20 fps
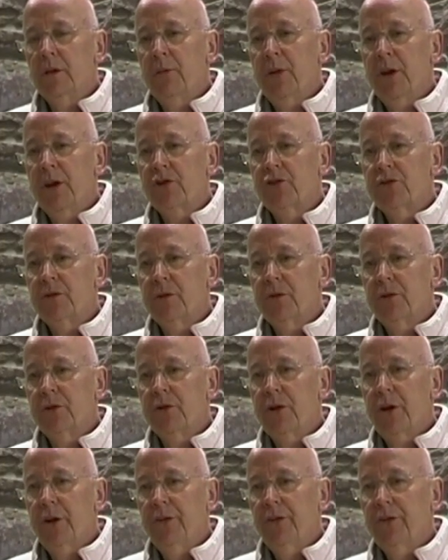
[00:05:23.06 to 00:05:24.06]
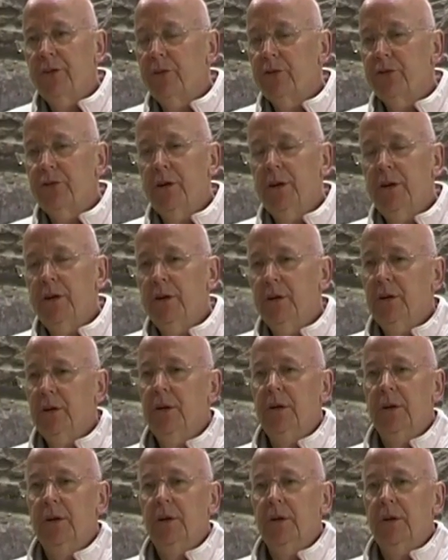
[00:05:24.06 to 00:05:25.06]
The Passion of the Christ, which I
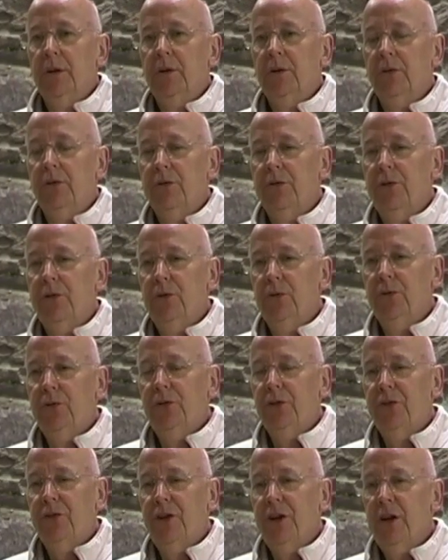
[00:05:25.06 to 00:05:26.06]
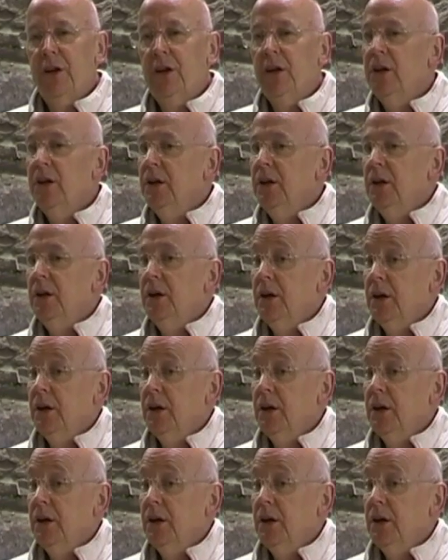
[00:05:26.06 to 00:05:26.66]
refused to see,